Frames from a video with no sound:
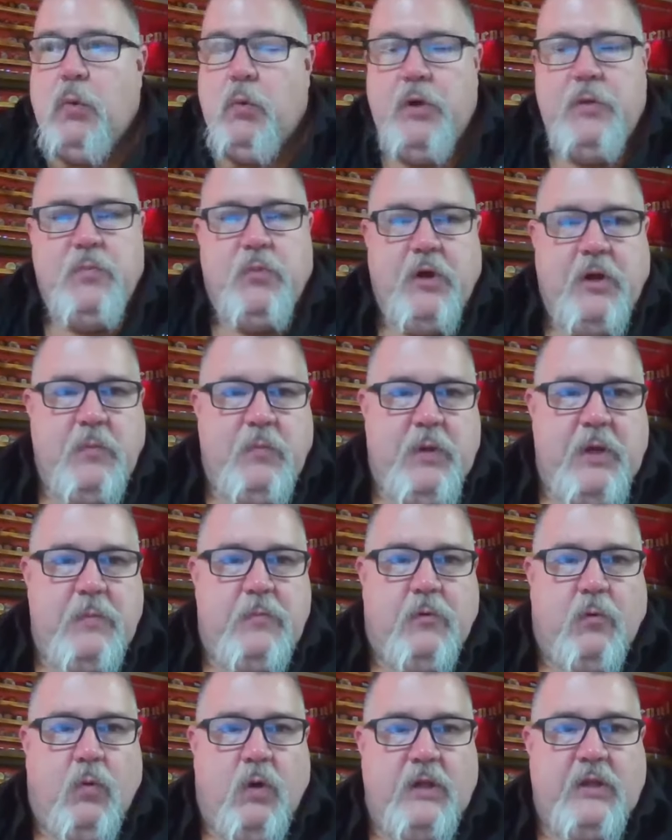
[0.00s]
we bring
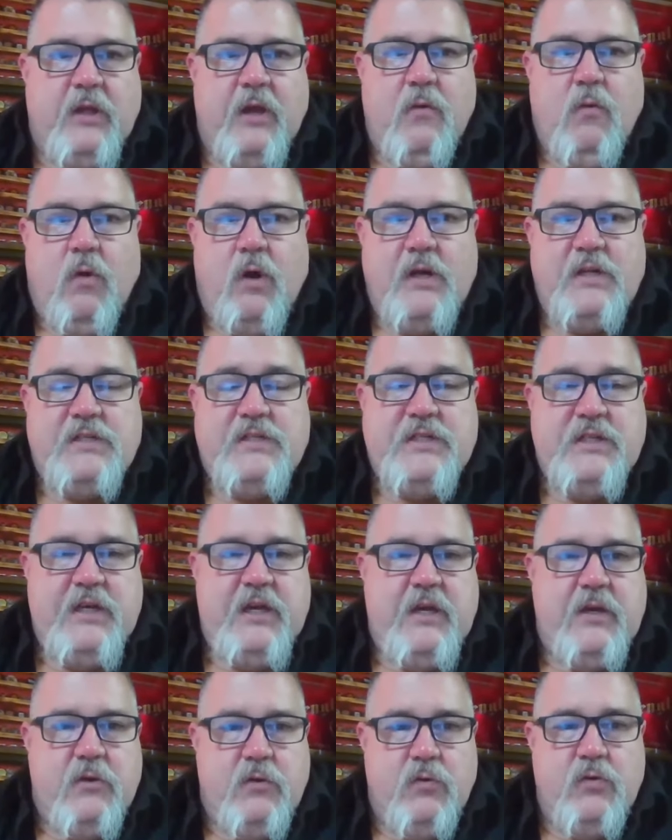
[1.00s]
people what they want to
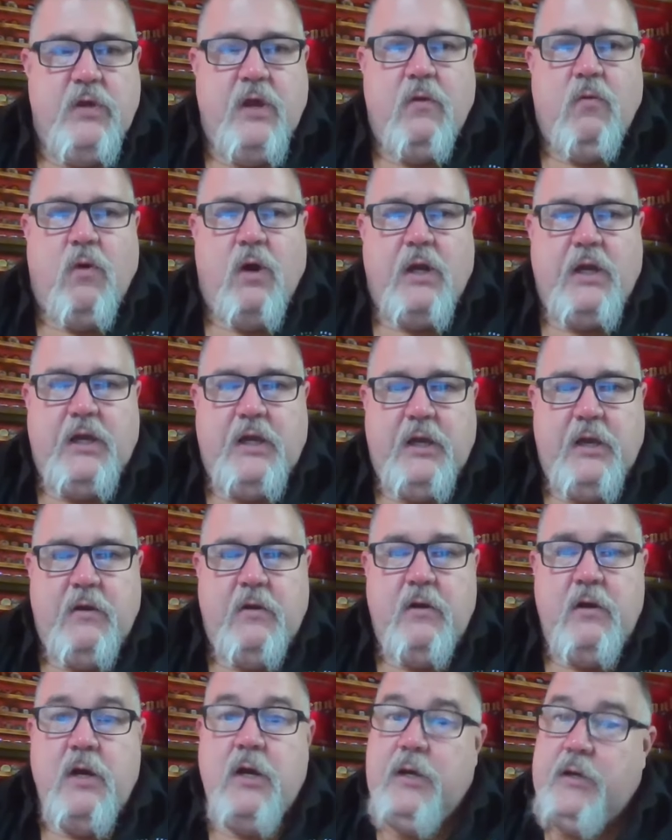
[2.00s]
see and who they want to
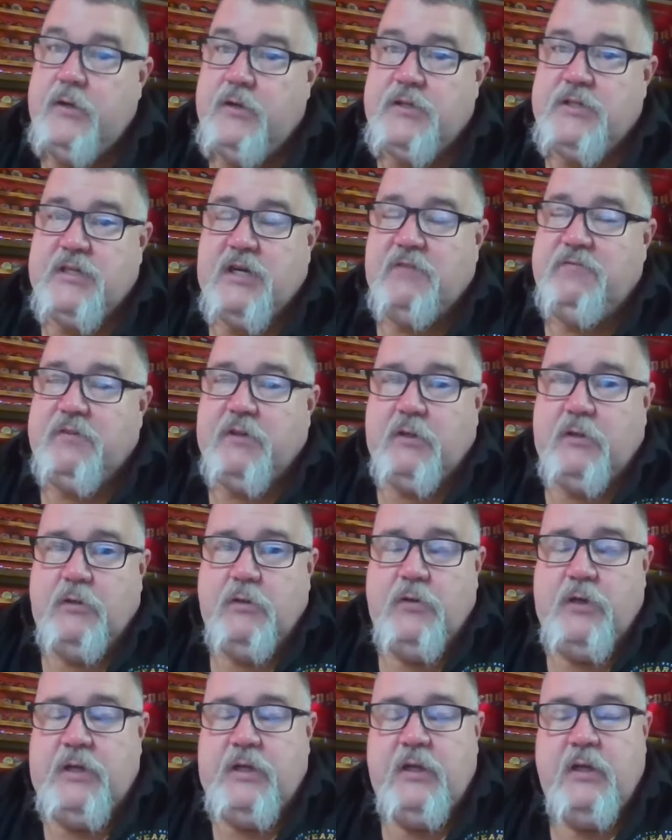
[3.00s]
hear, yourself
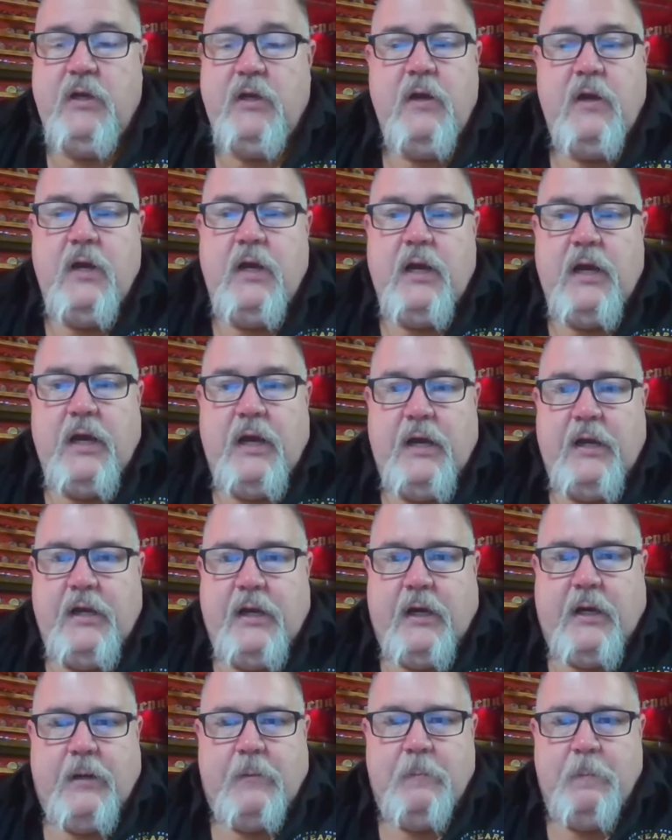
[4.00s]
included, and
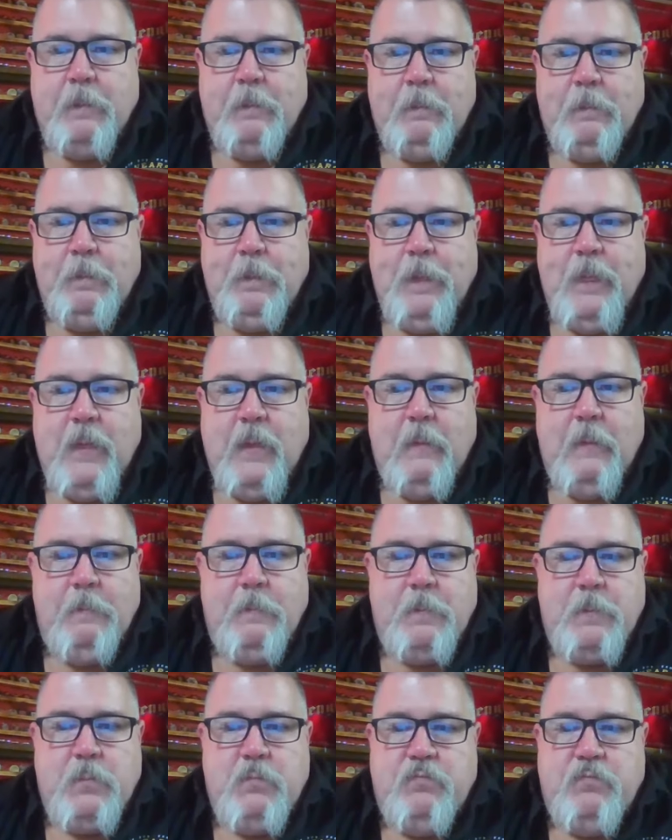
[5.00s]
um,
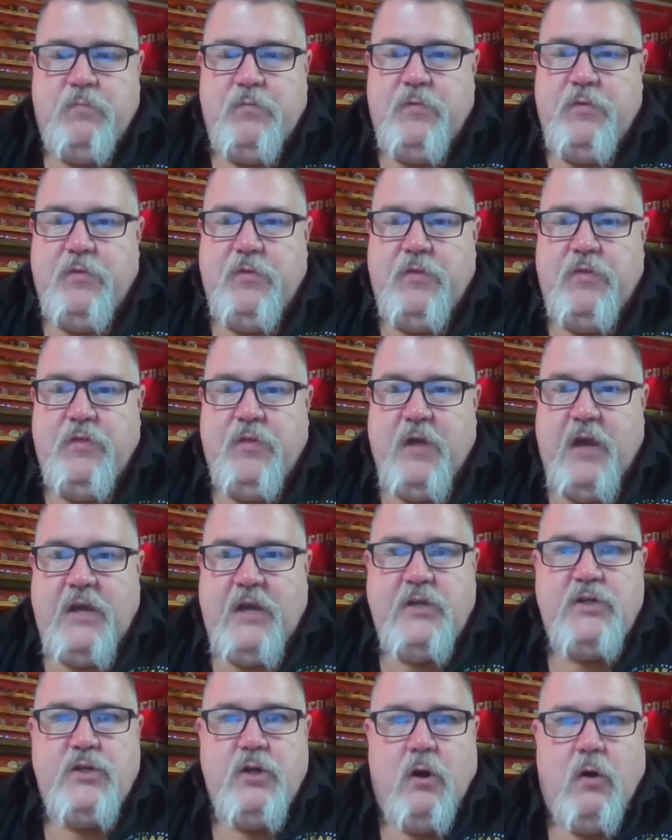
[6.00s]
they
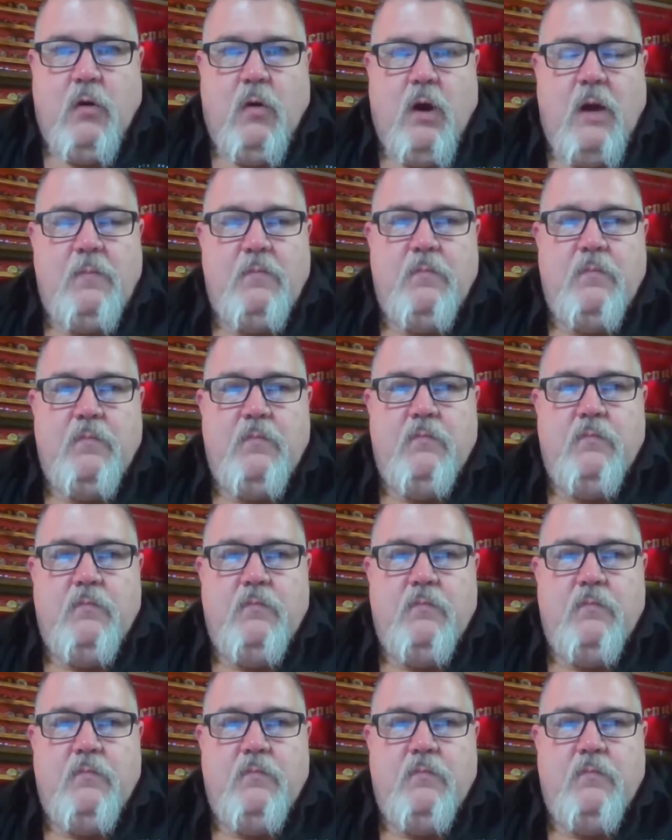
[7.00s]
show up